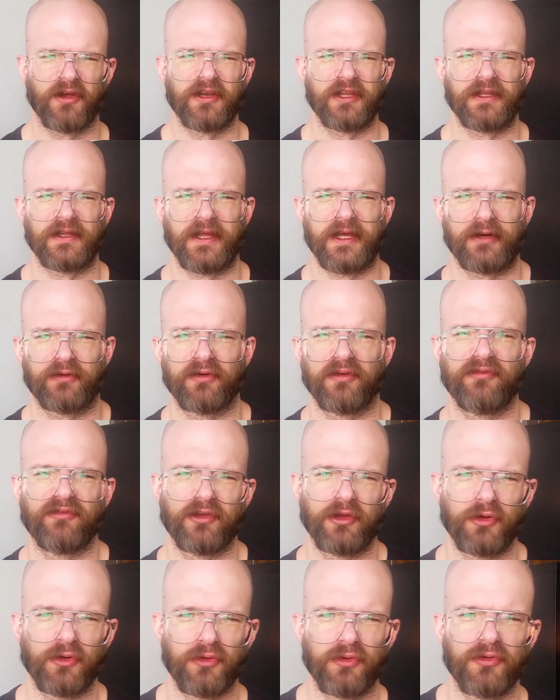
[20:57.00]
read in like
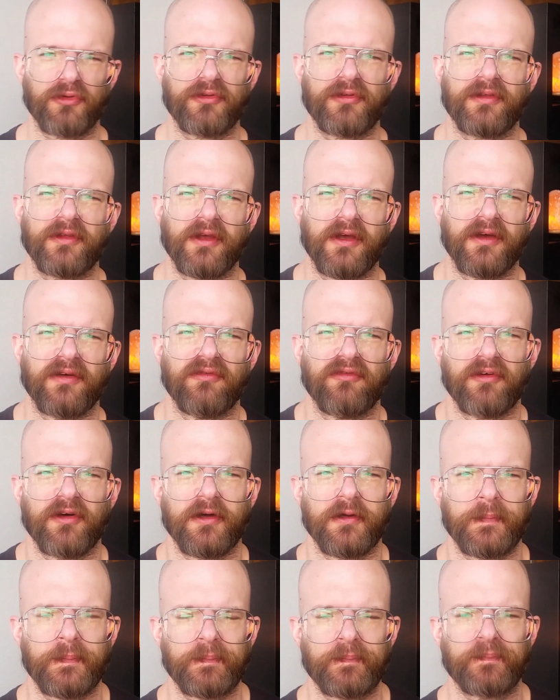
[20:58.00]
reviews of
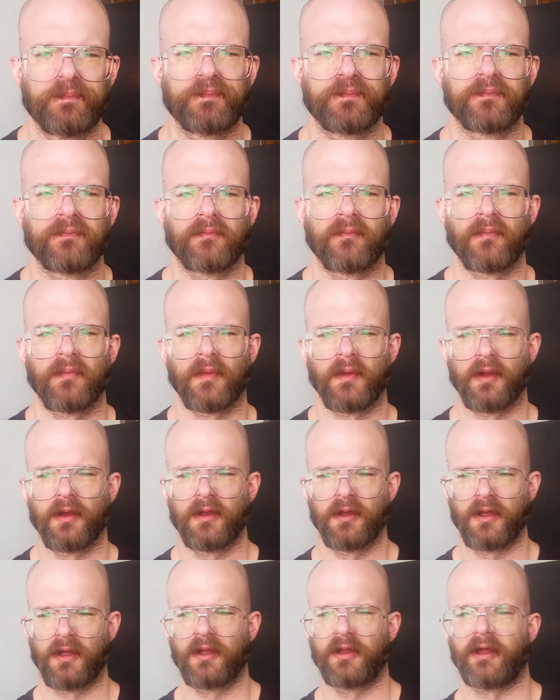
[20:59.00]

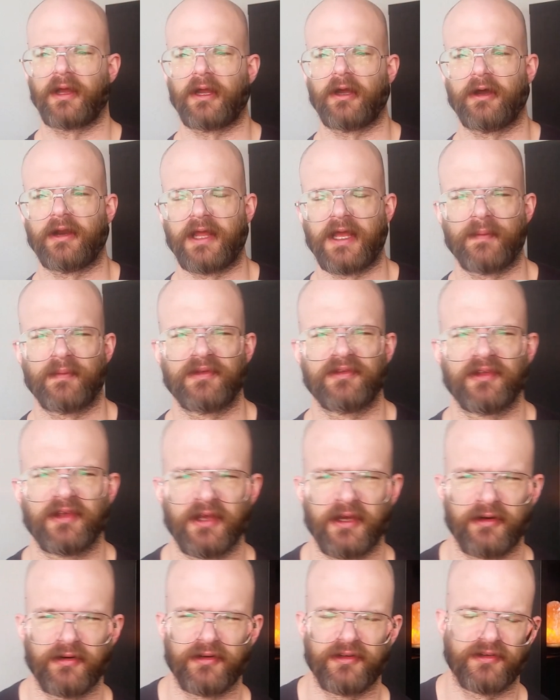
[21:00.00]
like on
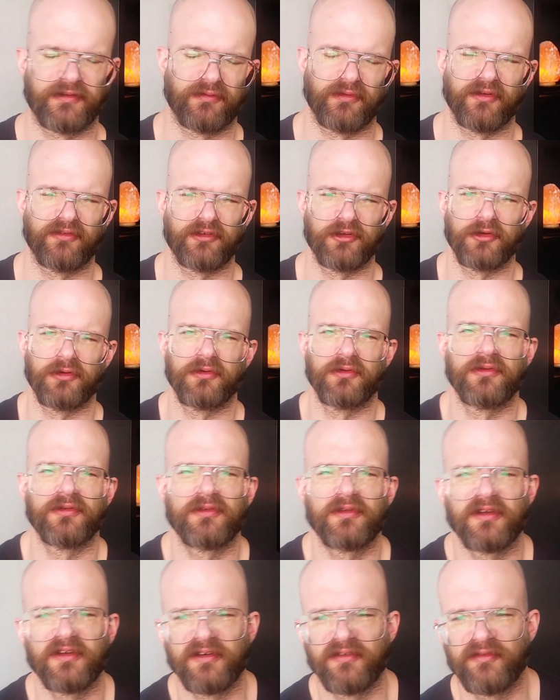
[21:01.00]
Amazon, or just
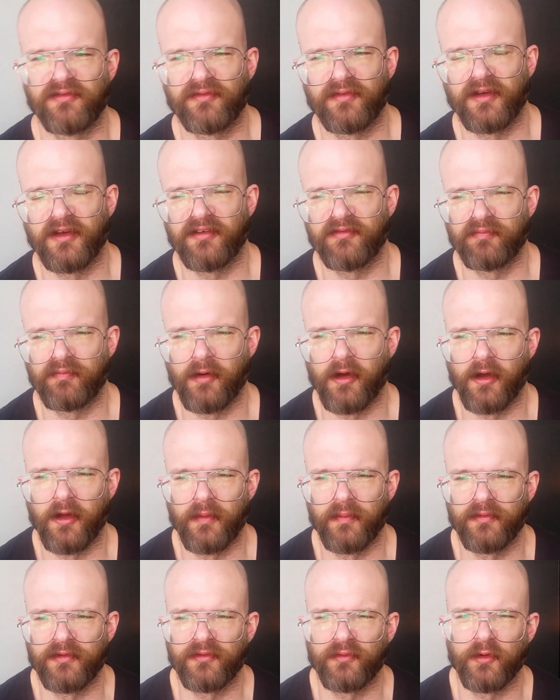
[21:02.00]
reviews of
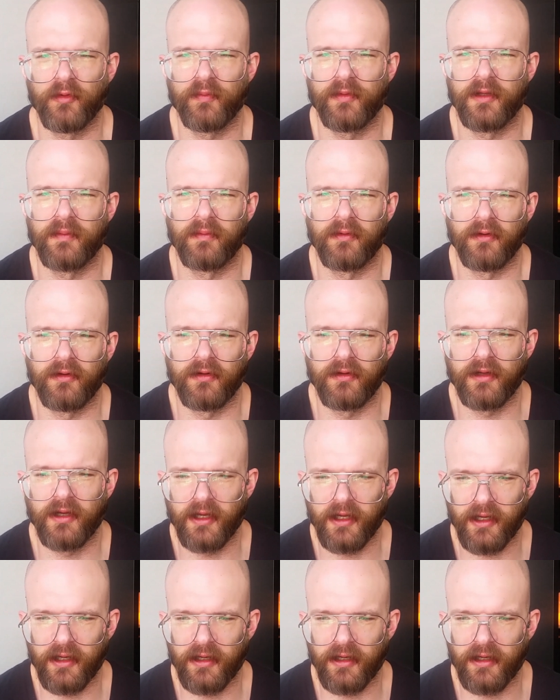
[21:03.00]
balms where people